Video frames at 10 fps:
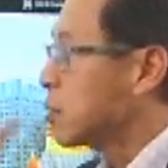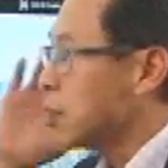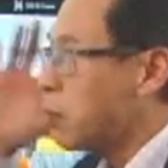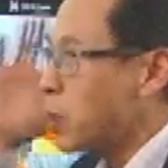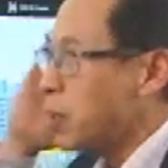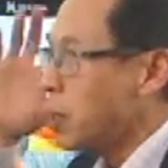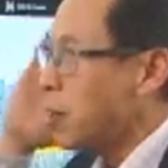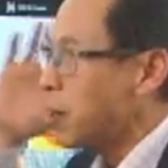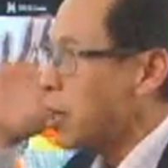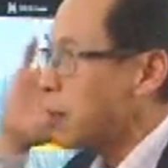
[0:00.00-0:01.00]
So when you
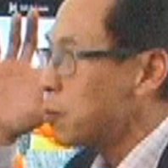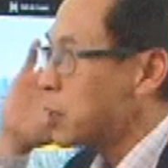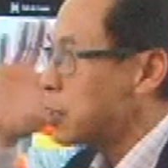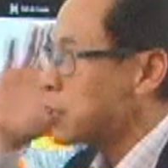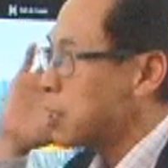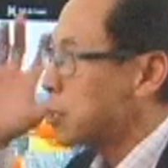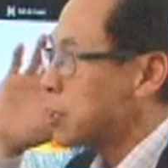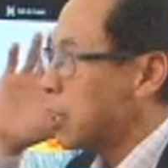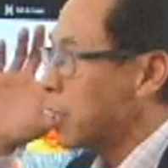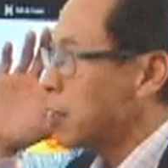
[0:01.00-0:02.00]
hear that, what is
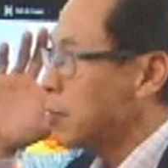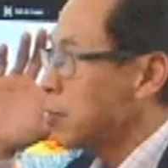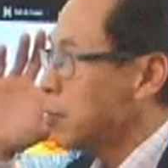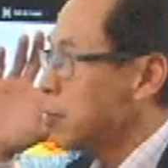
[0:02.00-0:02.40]
it telling you?